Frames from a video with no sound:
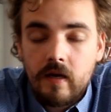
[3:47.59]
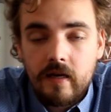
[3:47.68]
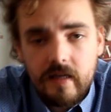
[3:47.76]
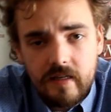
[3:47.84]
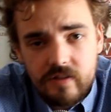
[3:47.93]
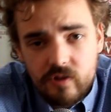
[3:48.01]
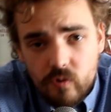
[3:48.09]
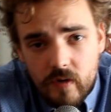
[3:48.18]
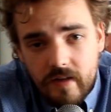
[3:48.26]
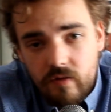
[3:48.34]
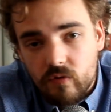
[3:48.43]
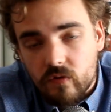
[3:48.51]
It is
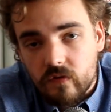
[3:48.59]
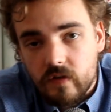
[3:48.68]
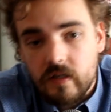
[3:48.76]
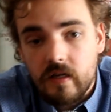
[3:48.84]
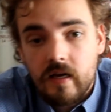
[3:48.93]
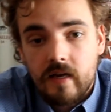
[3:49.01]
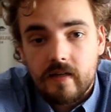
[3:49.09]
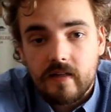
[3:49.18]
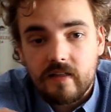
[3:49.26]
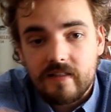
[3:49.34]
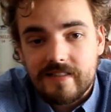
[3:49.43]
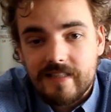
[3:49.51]
great to see that
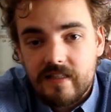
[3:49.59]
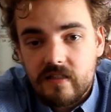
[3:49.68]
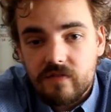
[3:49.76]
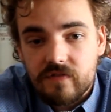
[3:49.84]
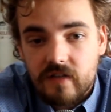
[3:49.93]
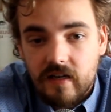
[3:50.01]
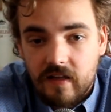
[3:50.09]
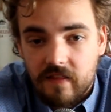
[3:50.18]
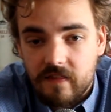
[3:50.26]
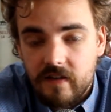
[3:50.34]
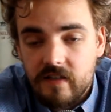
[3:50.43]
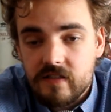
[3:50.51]
incentives like
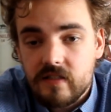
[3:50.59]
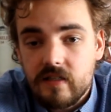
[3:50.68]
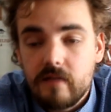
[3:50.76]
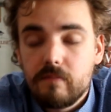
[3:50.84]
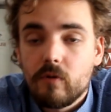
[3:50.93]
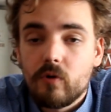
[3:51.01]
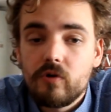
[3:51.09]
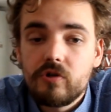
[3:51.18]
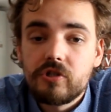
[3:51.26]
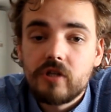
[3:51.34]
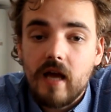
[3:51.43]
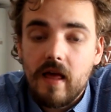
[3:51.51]
these
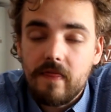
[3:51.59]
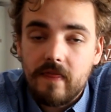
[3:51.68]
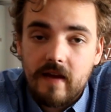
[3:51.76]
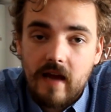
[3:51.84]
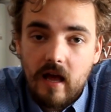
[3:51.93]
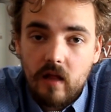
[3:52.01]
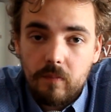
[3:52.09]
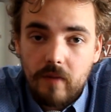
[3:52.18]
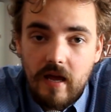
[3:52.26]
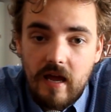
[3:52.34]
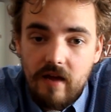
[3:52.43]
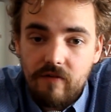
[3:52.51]
emerge and they help
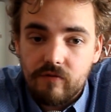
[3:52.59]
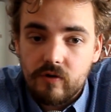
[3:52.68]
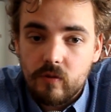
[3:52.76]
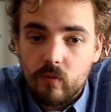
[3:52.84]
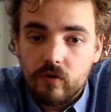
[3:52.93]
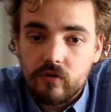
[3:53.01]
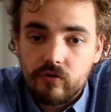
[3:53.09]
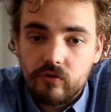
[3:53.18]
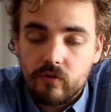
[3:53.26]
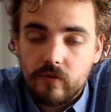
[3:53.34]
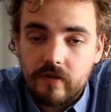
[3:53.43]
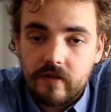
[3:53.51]
everyone
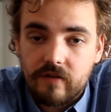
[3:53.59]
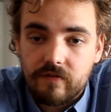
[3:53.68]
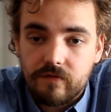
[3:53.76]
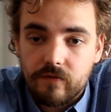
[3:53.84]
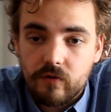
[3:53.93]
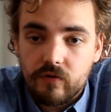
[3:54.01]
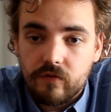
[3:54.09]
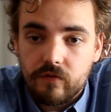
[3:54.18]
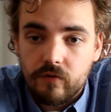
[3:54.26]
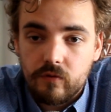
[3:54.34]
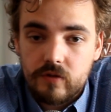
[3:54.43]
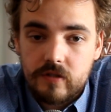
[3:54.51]
during their first
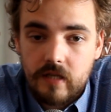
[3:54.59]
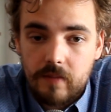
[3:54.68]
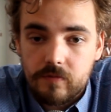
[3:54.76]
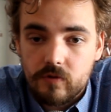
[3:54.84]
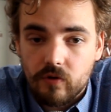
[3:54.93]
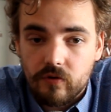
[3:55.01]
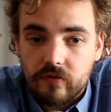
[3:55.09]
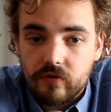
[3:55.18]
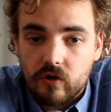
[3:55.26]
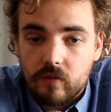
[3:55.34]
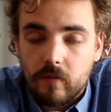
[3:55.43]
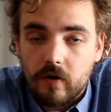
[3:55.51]
few steps on the
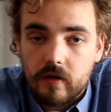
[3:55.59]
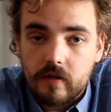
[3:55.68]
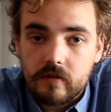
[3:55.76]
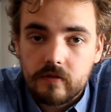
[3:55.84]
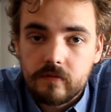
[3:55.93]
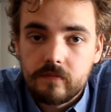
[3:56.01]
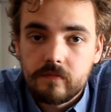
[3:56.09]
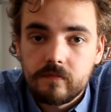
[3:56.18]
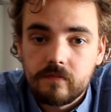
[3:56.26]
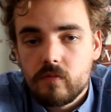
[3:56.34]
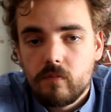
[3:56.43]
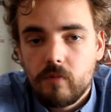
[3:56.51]
stock market.
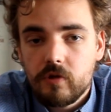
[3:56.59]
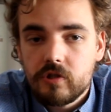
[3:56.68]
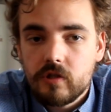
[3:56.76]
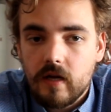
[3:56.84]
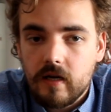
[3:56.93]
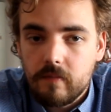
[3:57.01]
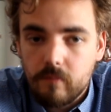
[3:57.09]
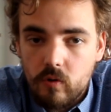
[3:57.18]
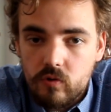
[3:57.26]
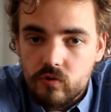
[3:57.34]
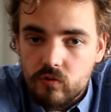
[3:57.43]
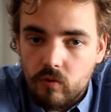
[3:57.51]
Much like
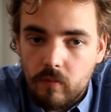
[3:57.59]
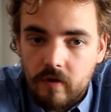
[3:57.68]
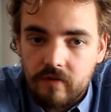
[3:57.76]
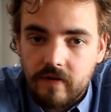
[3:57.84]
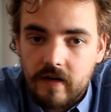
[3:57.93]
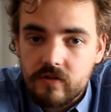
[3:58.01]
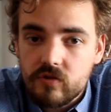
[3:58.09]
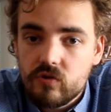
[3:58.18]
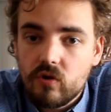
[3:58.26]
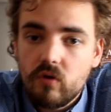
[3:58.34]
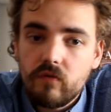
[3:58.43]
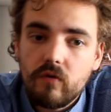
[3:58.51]
most robo-advisors,
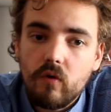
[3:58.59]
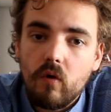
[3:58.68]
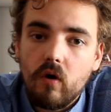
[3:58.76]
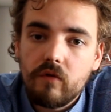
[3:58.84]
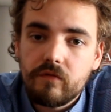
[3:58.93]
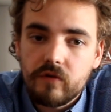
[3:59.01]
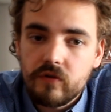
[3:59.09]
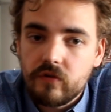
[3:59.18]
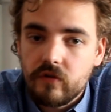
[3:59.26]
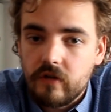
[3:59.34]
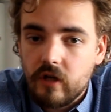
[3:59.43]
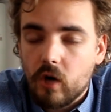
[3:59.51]
Curvo offers
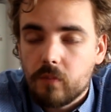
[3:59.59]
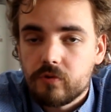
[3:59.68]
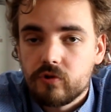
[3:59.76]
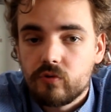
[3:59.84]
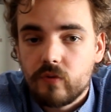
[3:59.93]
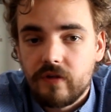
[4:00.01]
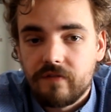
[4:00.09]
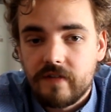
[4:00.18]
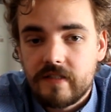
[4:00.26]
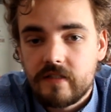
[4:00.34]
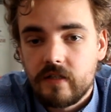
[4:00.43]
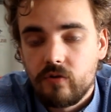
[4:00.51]
the option to
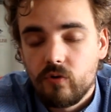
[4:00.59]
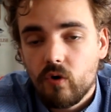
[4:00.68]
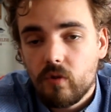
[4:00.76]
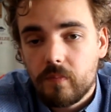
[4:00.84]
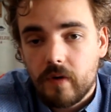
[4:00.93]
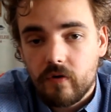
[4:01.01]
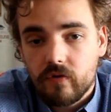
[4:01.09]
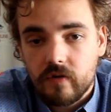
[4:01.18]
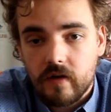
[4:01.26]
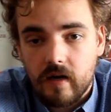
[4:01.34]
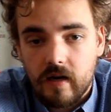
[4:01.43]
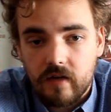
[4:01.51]
invest in your
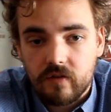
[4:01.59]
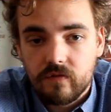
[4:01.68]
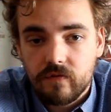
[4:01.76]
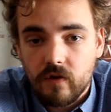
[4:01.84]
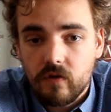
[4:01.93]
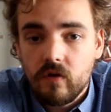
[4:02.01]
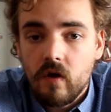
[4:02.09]
personalized fund